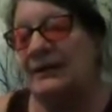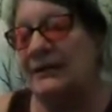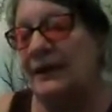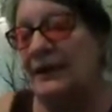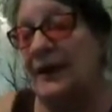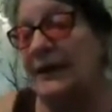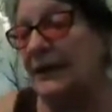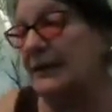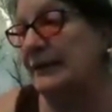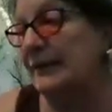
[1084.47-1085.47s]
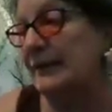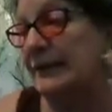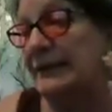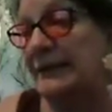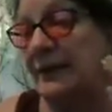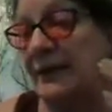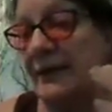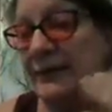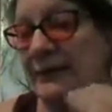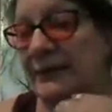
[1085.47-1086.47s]
So that is this
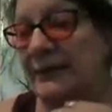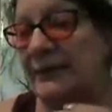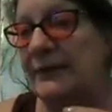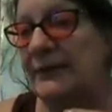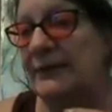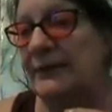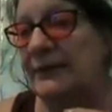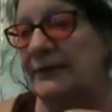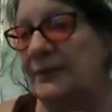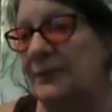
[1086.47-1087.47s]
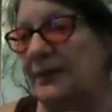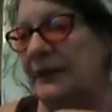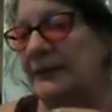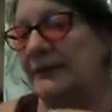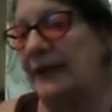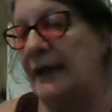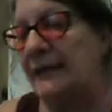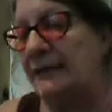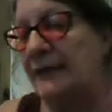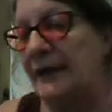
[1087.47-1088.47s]
haul. So please
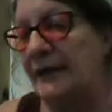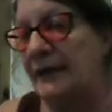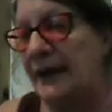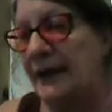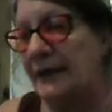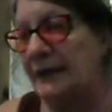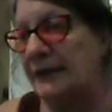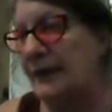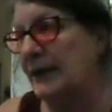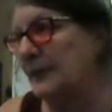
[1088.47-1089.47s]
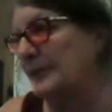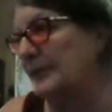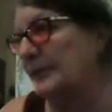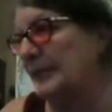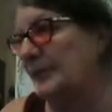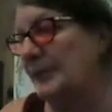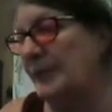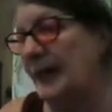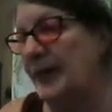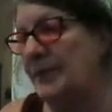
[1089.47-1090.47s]
like, share, and um,
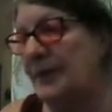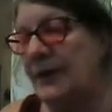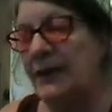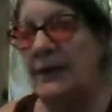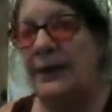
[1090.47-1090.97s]
subscribe.